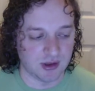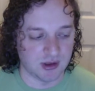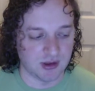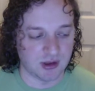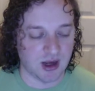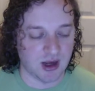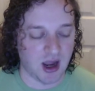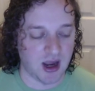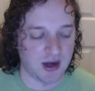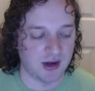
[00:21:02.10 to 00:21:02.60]

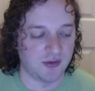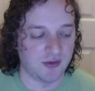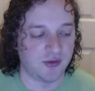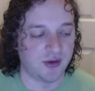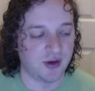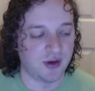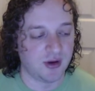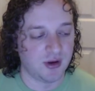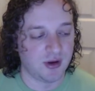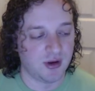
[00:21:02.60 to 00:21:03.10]
kind of
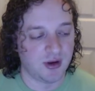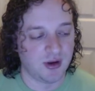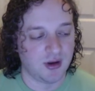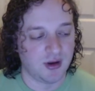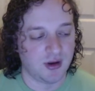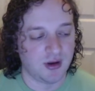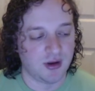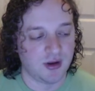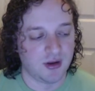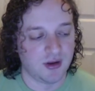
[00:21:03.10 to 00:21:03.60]

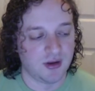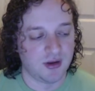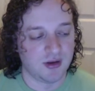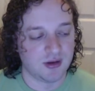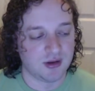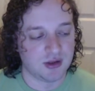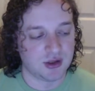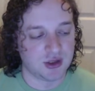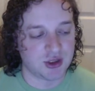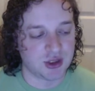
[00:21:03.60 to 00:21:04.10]

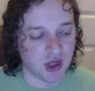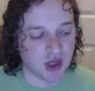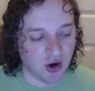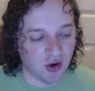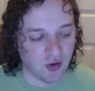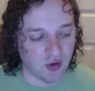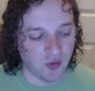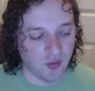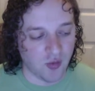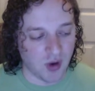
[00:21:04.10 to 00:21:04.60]

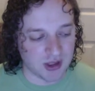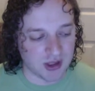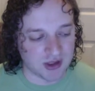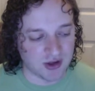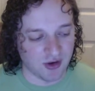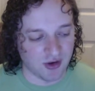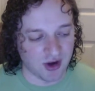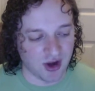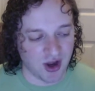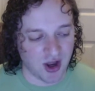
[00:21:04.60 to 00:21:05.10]
show what's
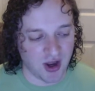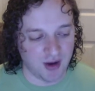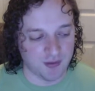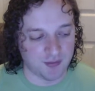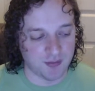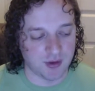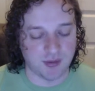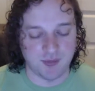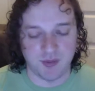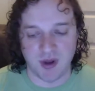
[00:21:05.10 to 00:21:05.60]
going on
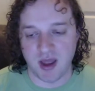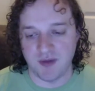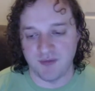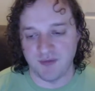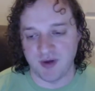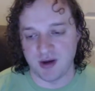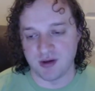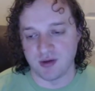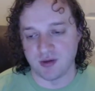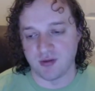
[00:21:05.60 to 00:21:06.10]
with
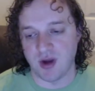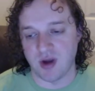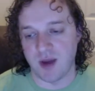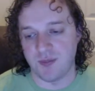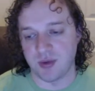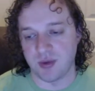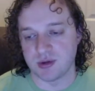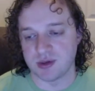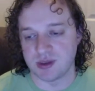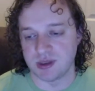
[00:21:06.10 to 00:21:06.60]
Pathfinder
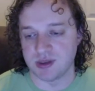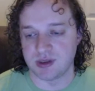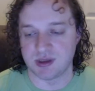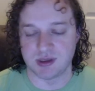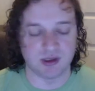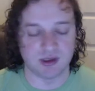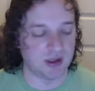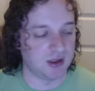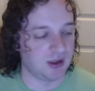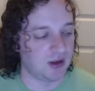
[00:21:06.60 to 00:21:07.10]
Grapple,
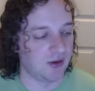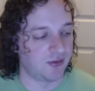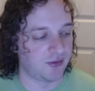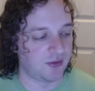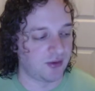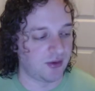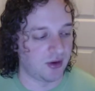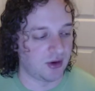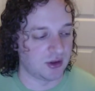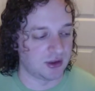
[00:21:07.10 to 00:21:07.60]
since, of
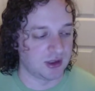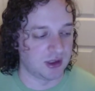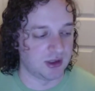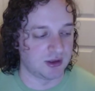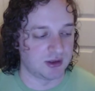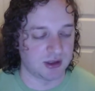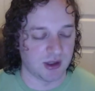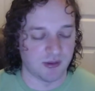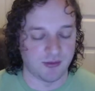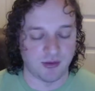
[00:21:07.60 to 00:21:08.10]
course, in
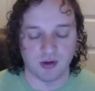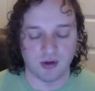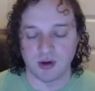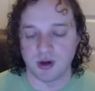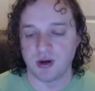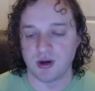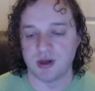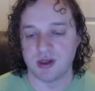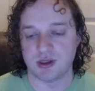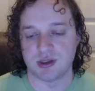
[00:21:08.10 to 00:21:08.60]
some
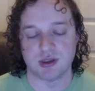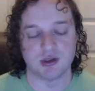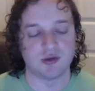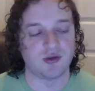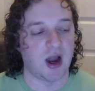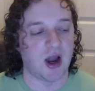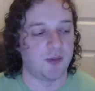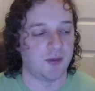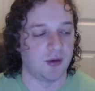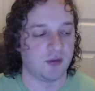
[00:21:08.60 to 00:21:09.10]
earlier editions,
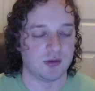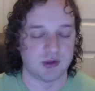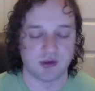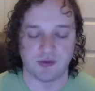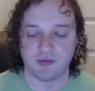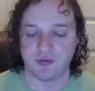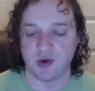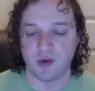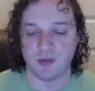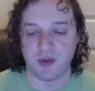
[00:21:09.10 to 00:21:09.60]
Grapple was a
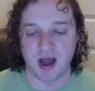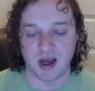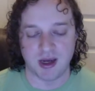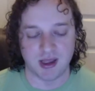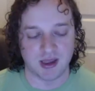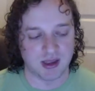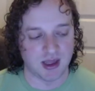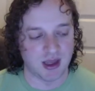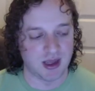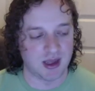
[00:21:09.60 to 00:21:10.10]
full
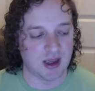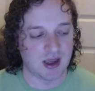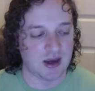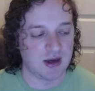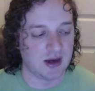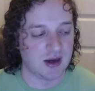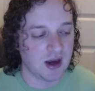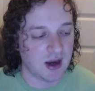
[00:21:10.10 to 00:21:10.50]
body thing, and